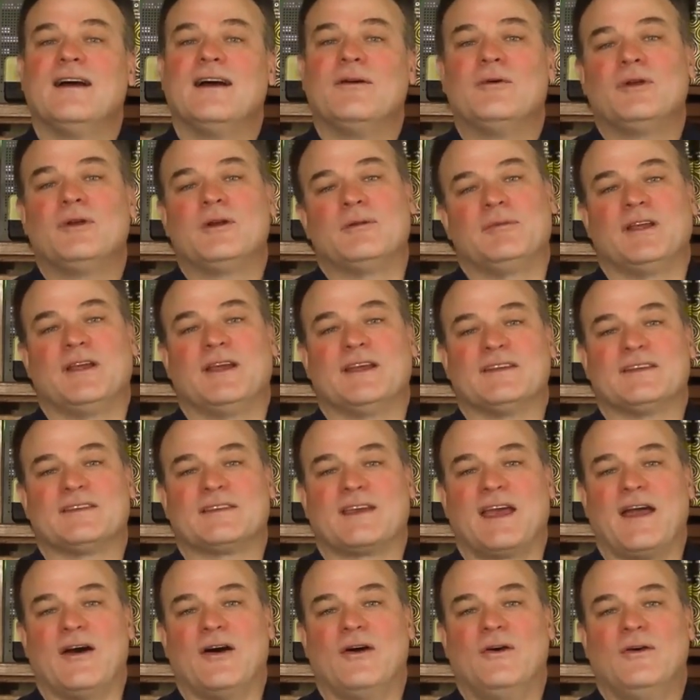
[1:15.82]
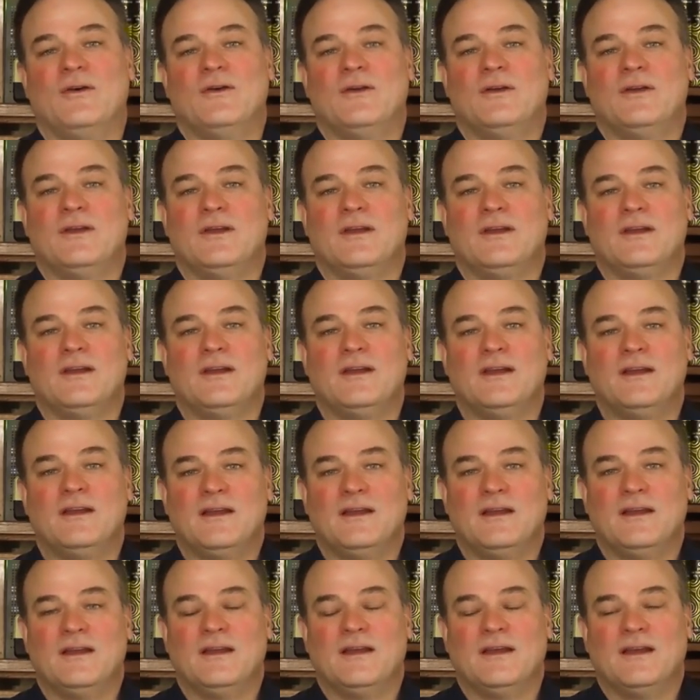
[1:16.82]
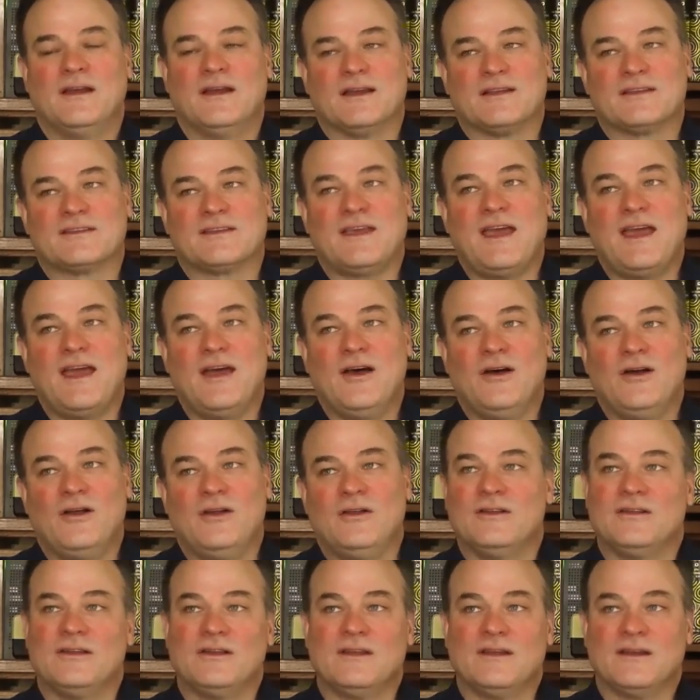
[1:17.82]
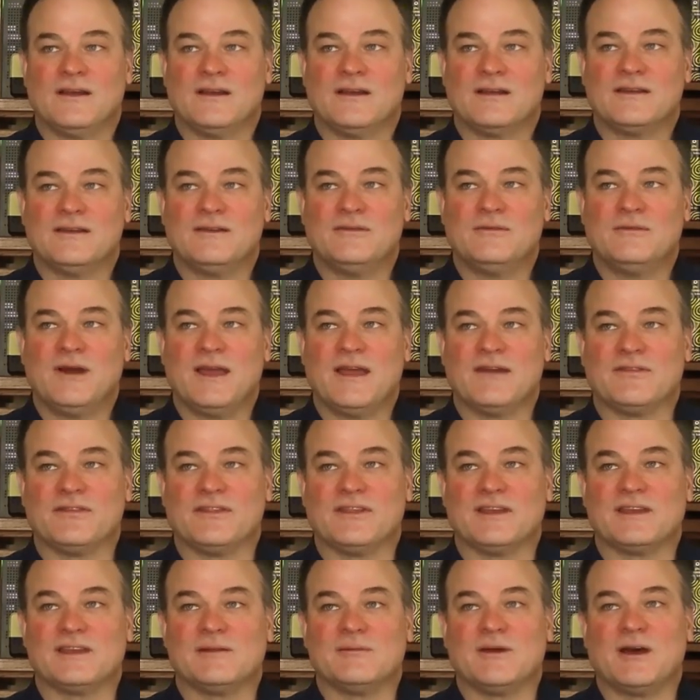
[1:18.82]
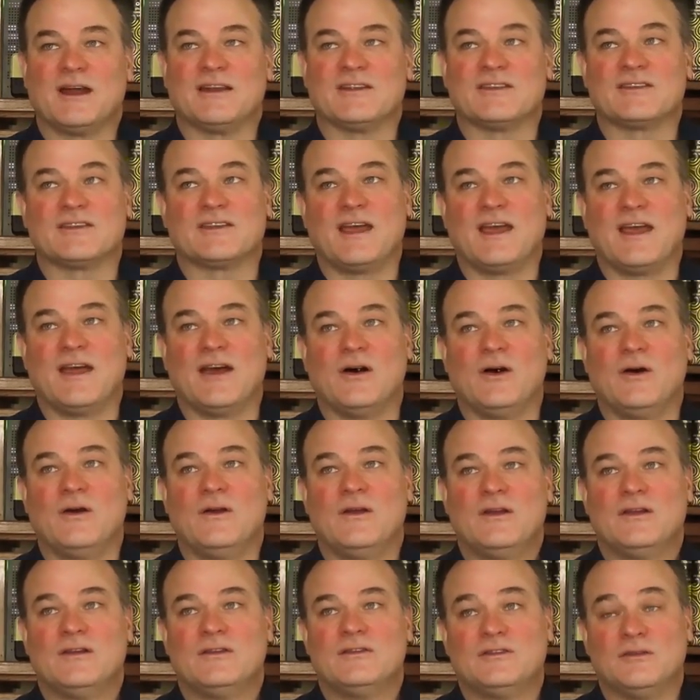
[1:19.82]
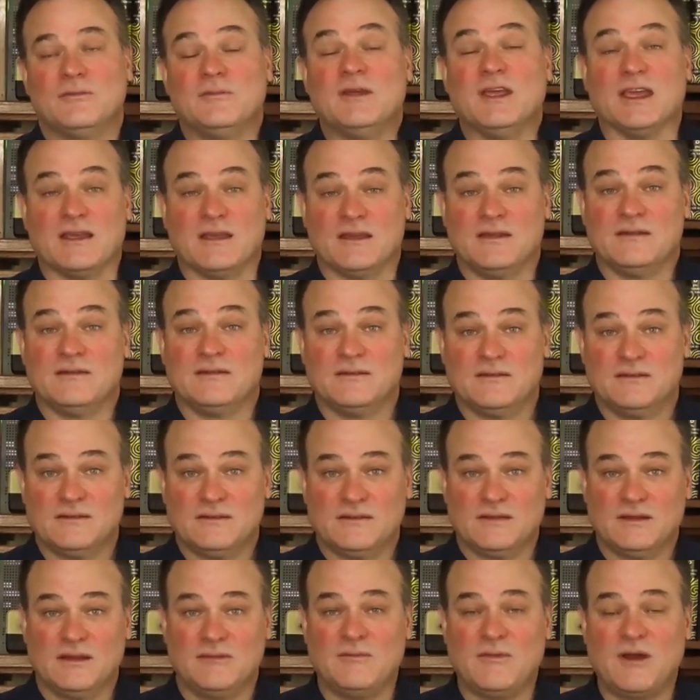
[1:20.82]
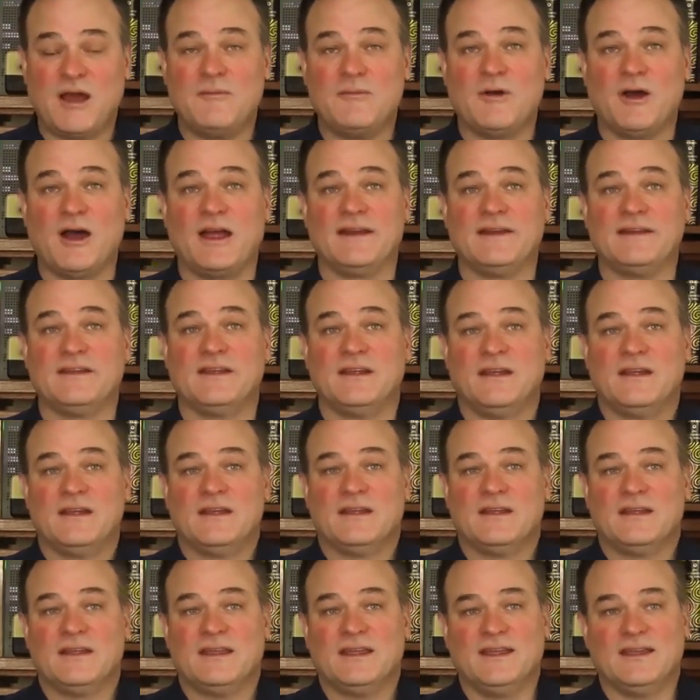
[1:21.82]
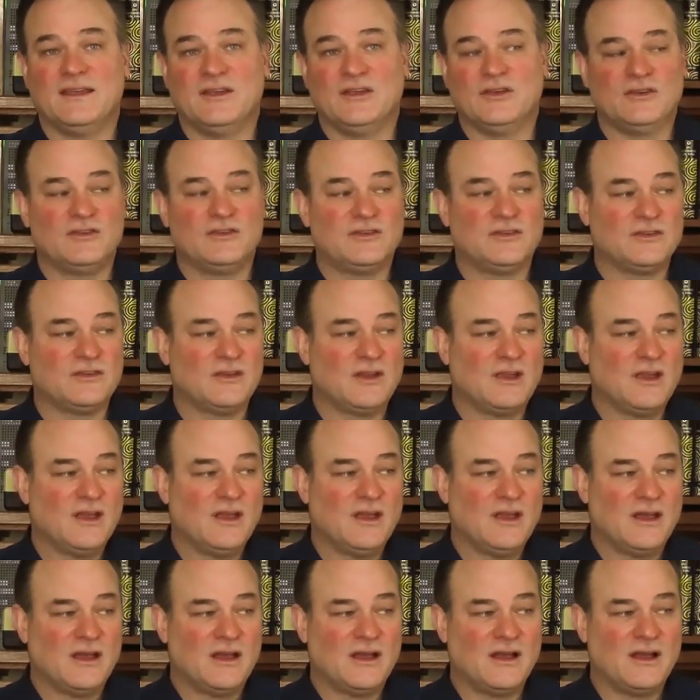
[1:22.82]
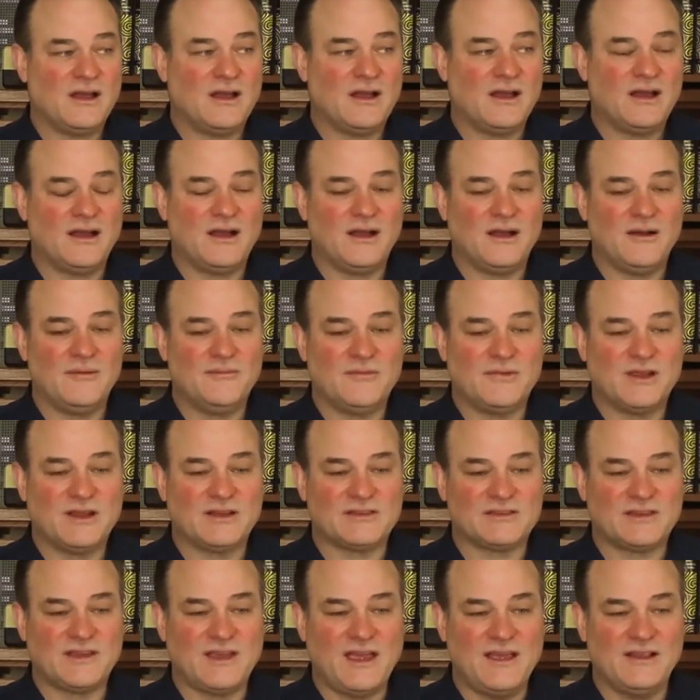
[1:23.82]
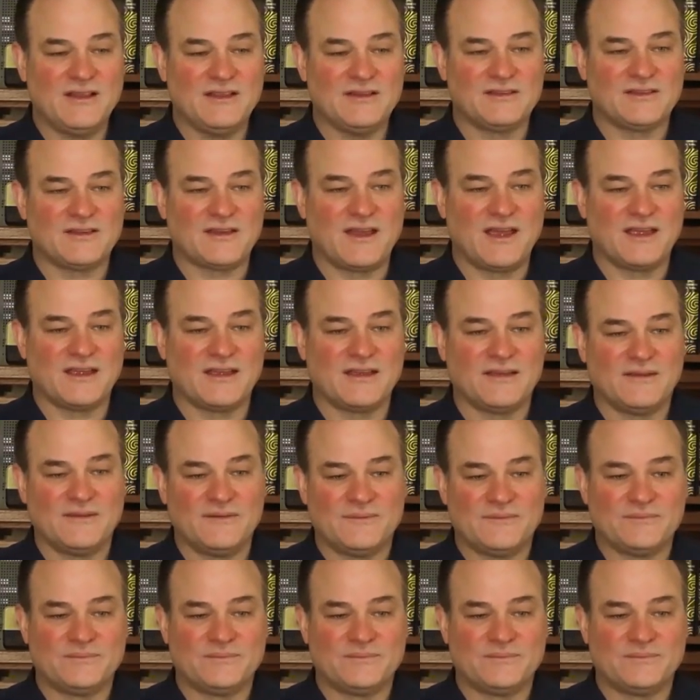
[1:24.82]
I want to play a scale. A scale, a good way of thinking about a scale, to me, in my mind, is a scale is like